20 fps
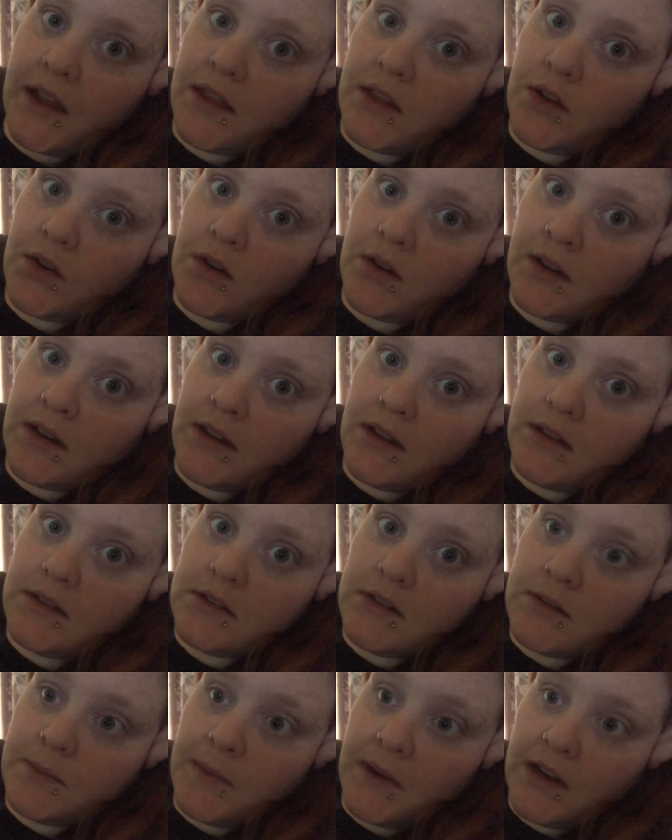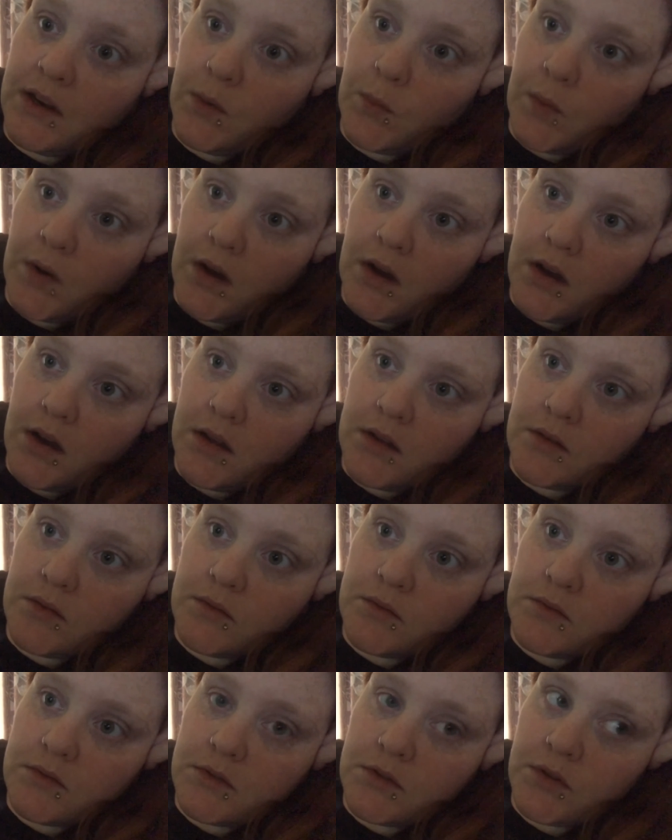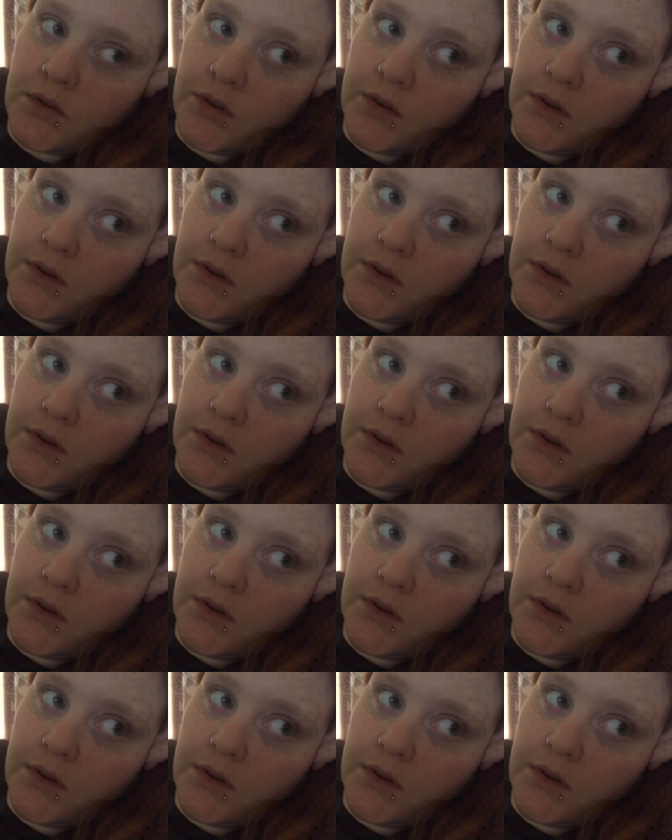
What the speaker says: the cookies. It's been a while, so